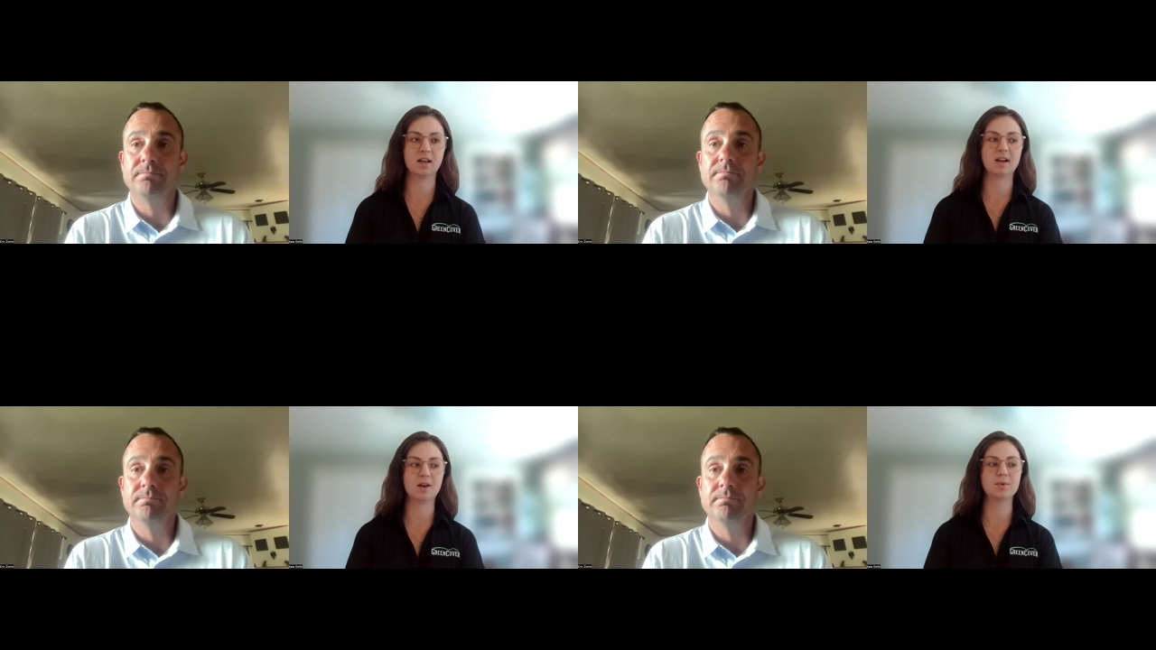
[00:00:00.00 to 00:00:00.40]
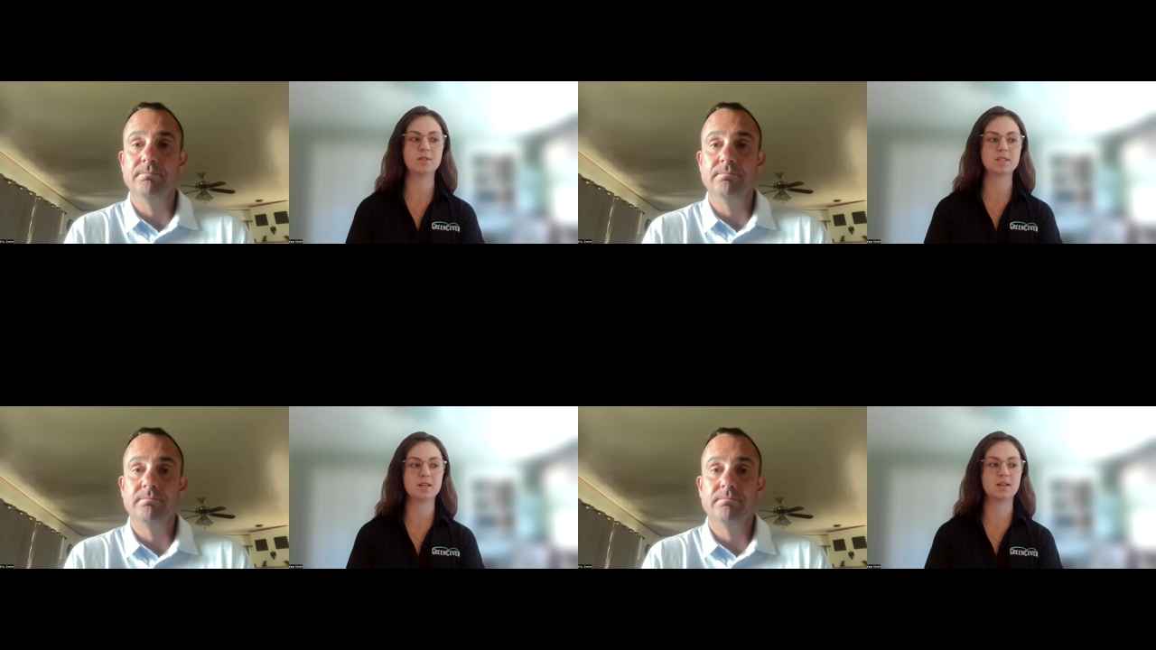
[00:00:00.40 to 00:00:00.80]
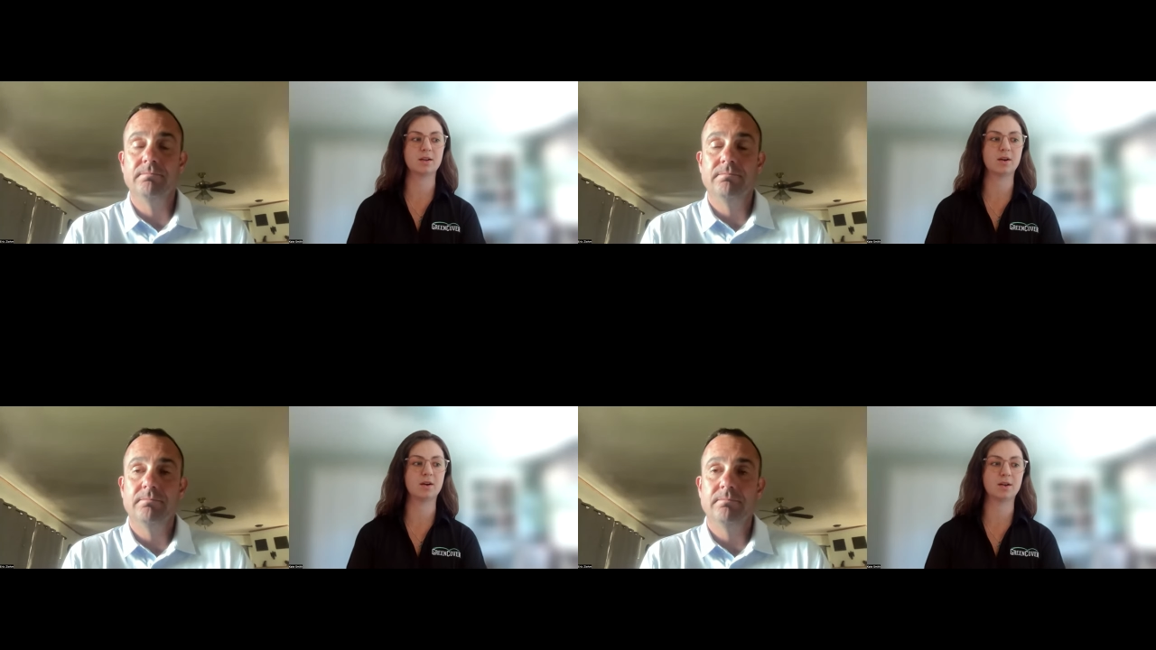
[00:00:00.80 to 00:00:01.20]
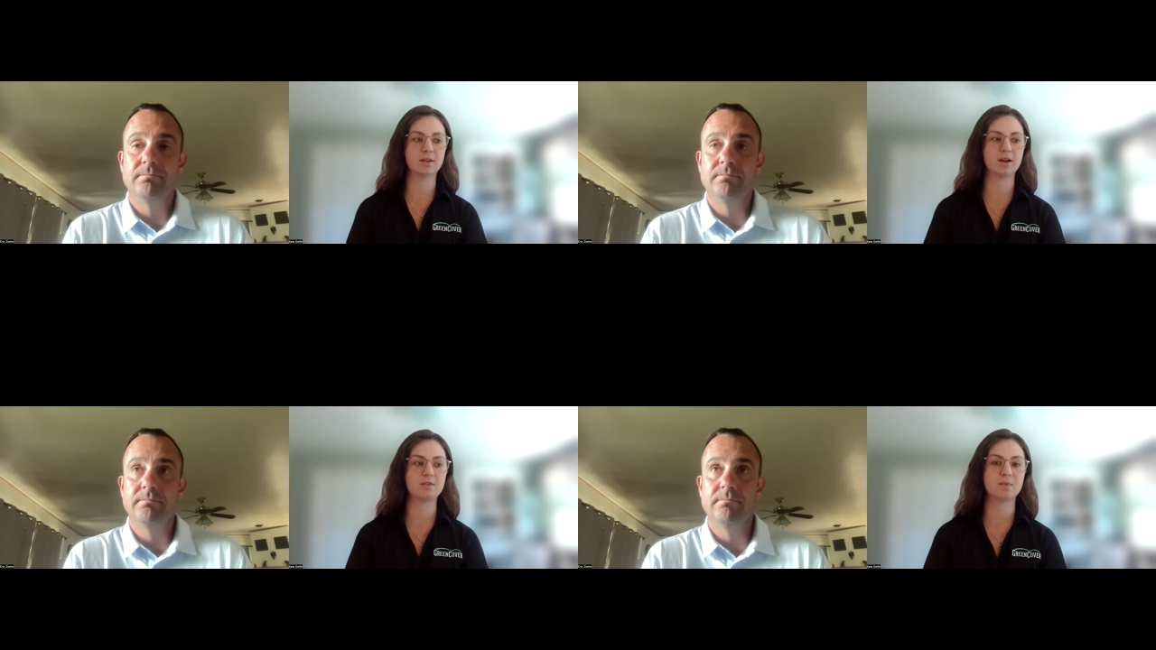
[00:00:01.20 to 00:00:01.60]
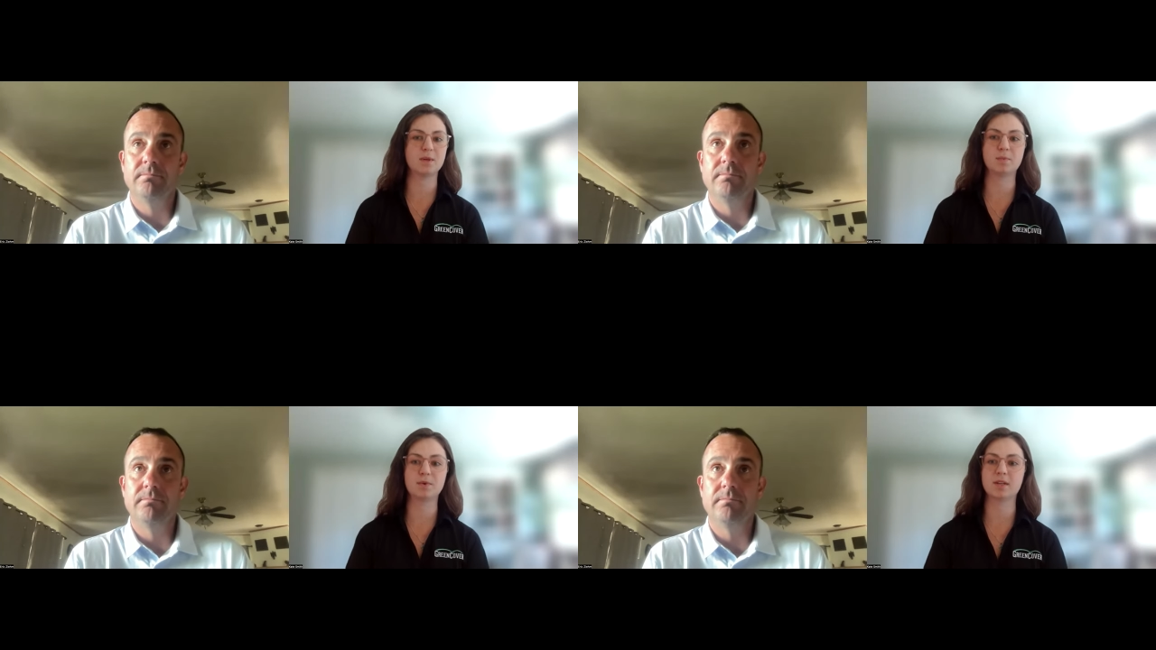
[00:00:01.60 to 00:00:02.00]
Speaker 1: And I would say a lot of
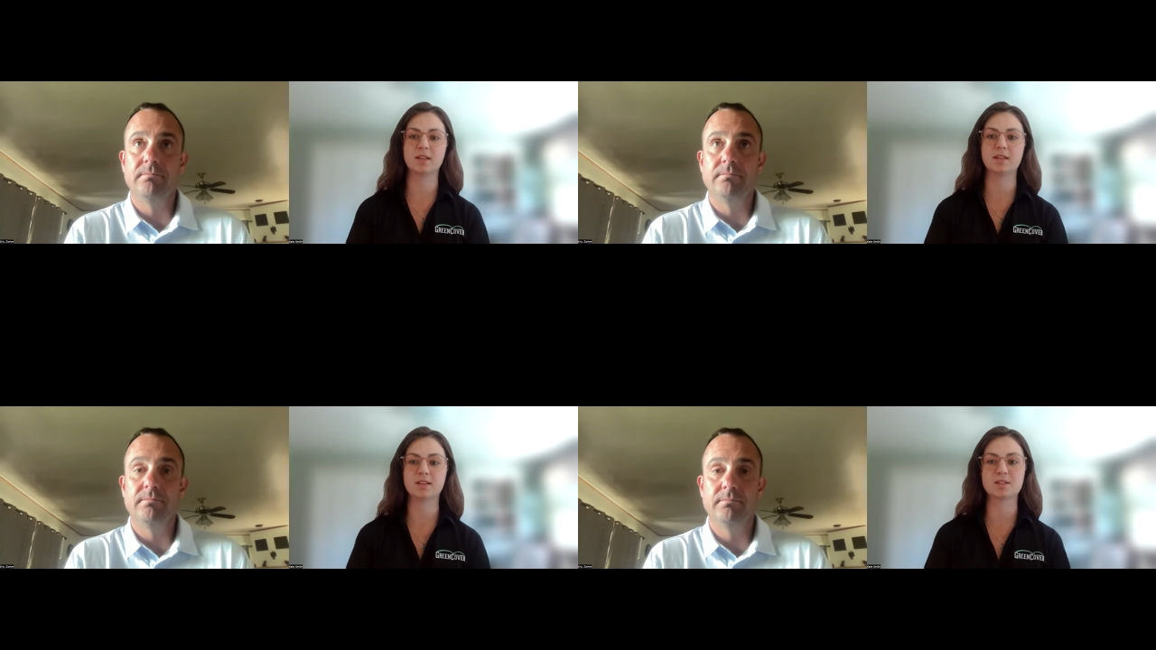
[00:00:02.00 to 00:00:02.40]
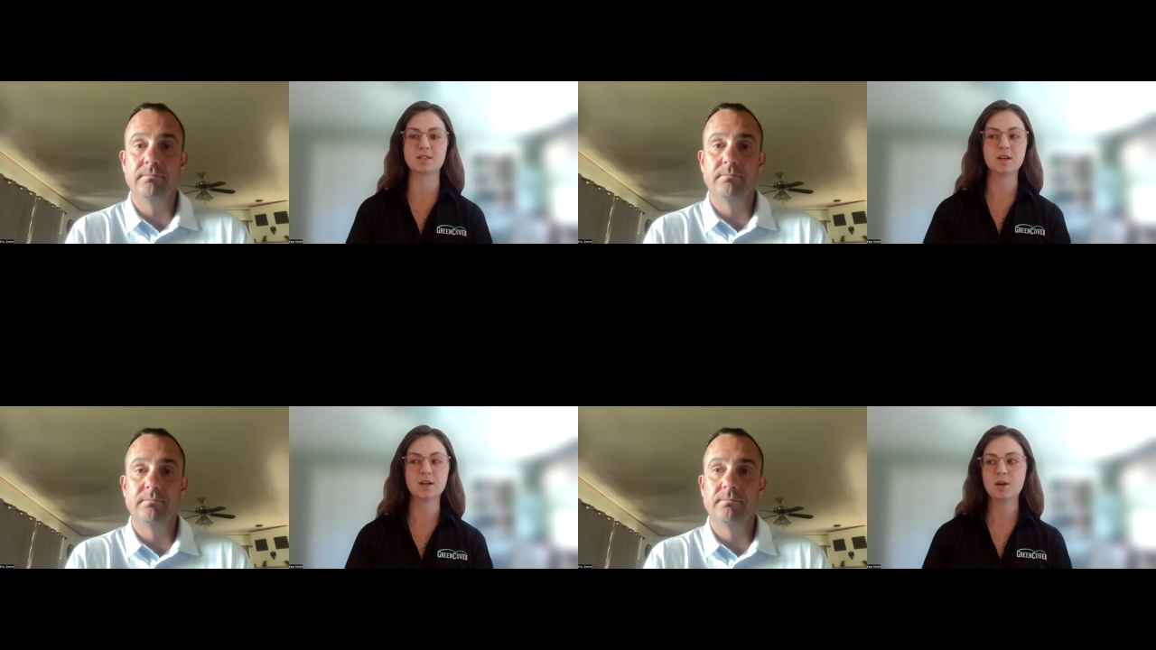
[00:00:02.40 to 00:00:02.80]
people in this